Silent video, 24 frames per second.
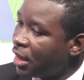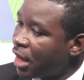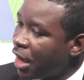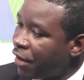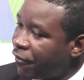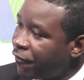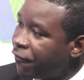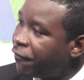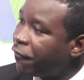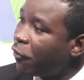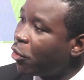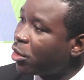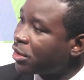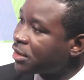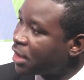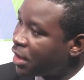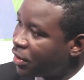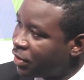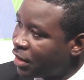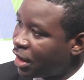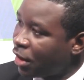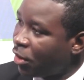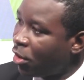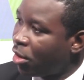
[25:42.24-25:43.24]
enforce
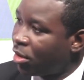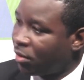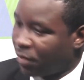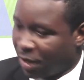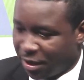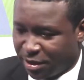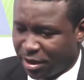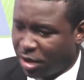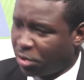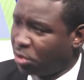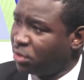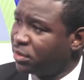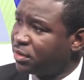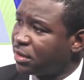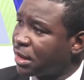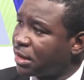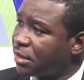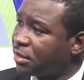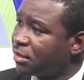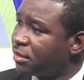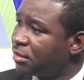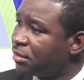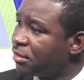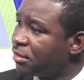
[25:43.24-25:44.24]
the law. It's a good thing.